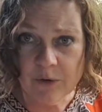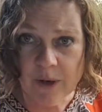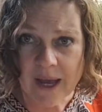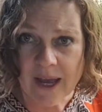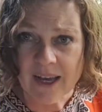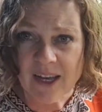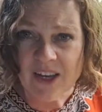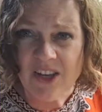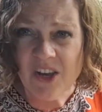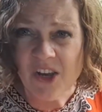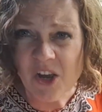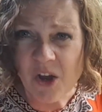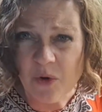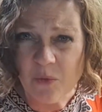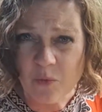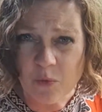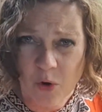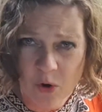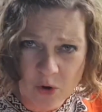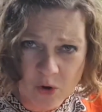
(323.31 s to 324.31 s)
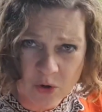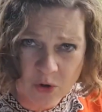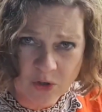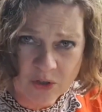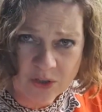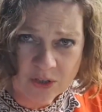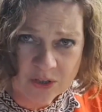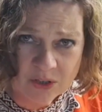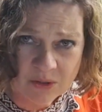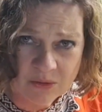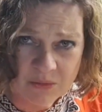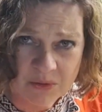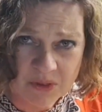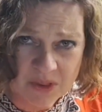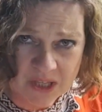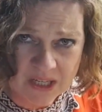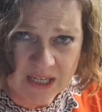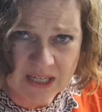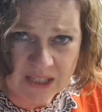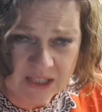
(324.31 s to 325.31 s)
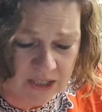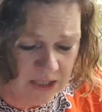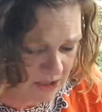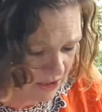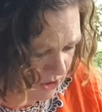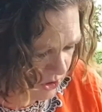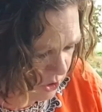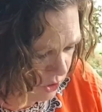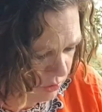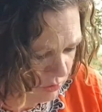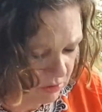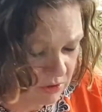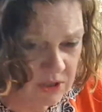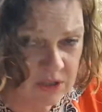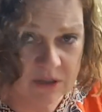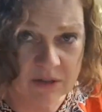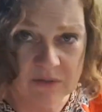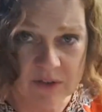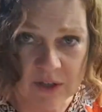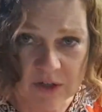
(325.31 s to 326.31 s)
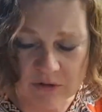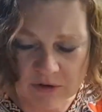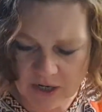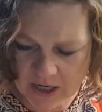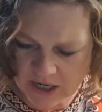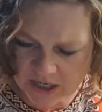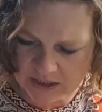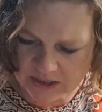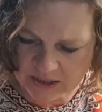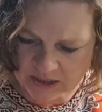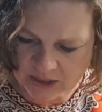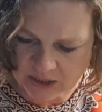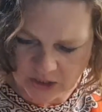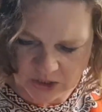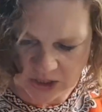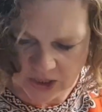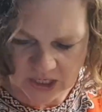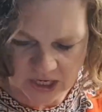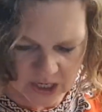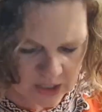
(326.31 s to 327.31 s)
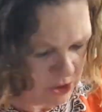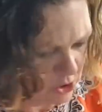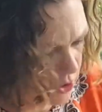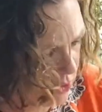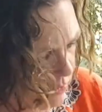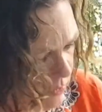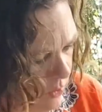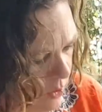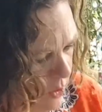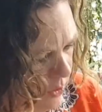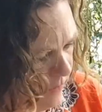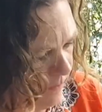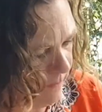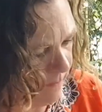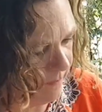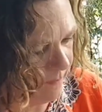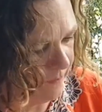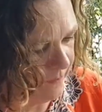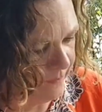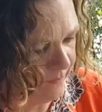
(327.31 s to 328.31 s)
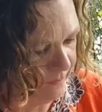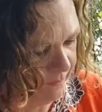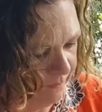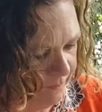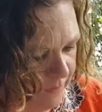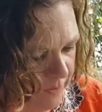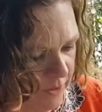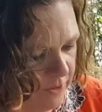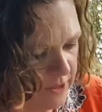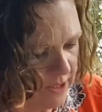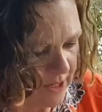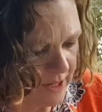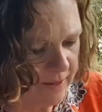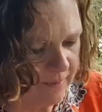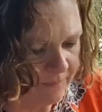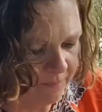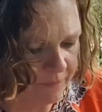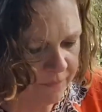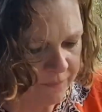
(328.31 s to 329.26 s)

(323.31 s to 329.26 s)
How can you go wrong with these sorts of ingredients? You can't go wrong. Okay.